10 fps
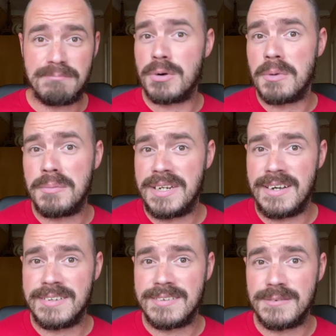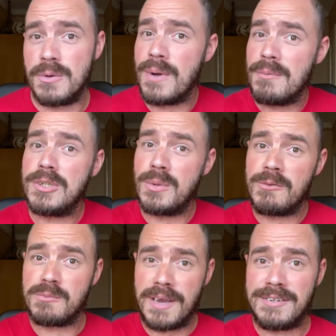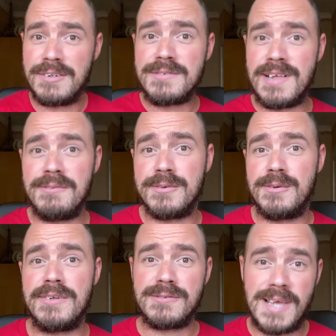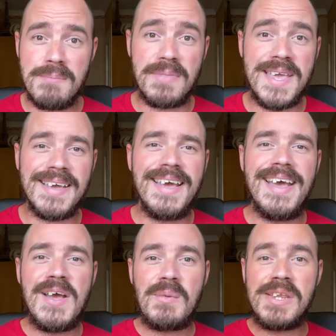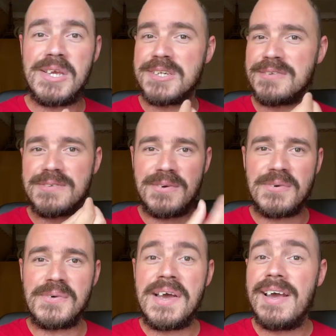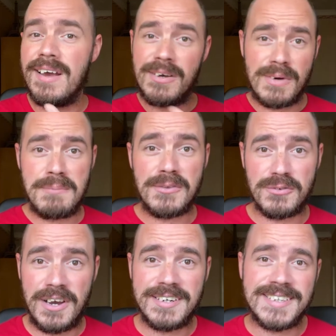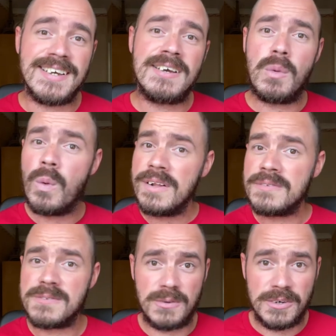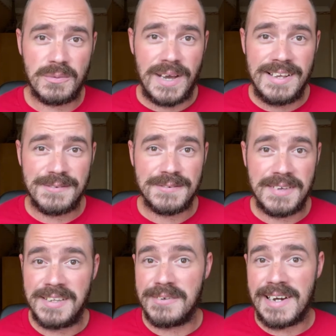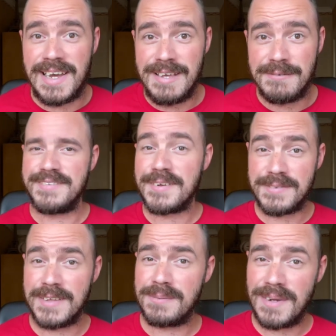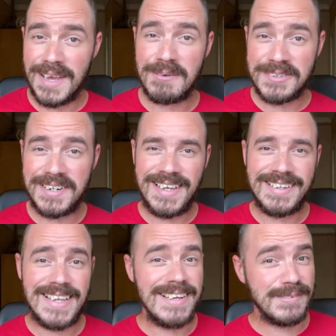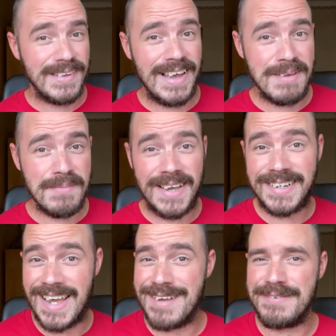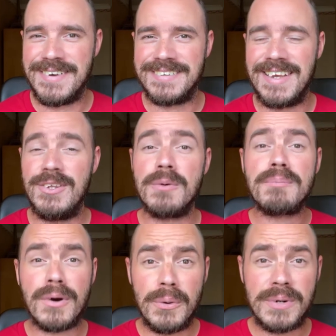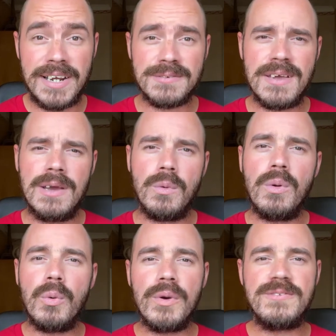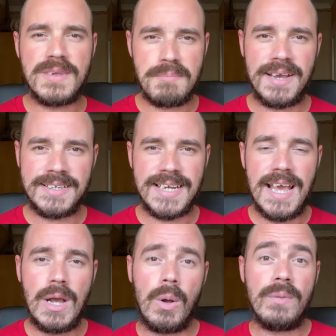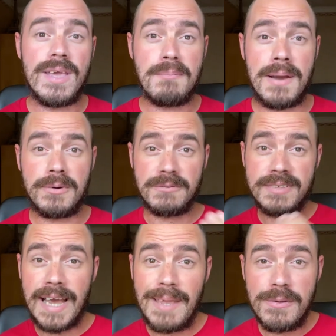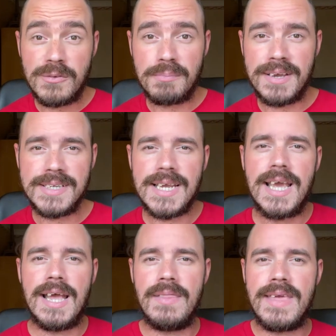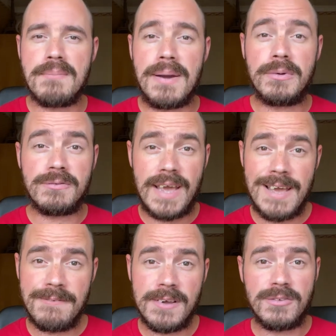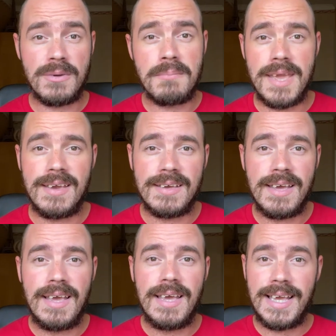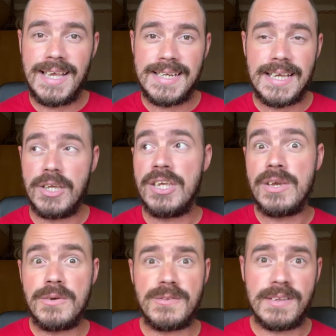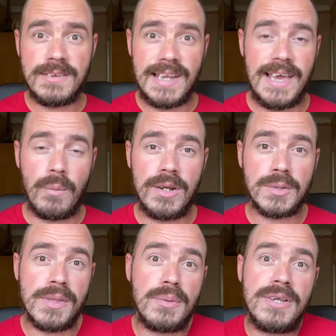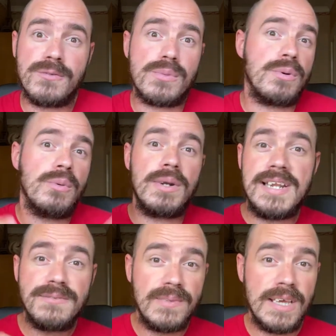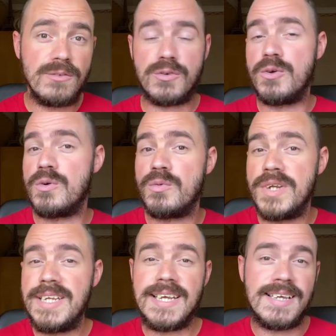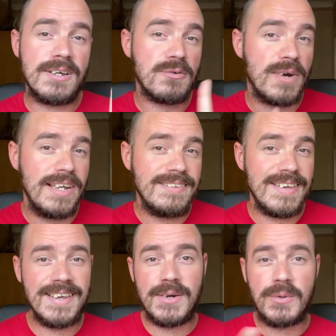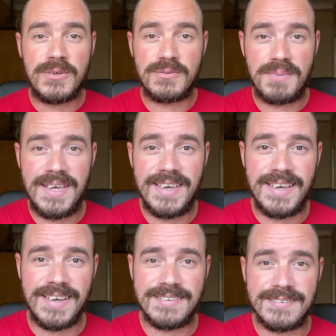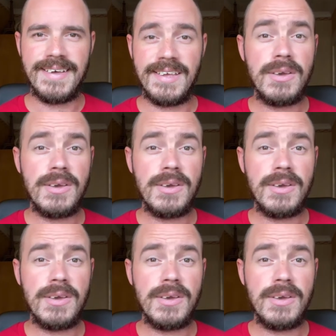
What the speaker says: Probably not. So why would you expect yourself to do the same thing when you just saw a grammar structure once or twice in your life? Successful language learning takes time and effort, and your progress will always depend on the amount of time you spend and the amount of effort you make in using the language, whether it's through listening to, reading, writing, or speaking it.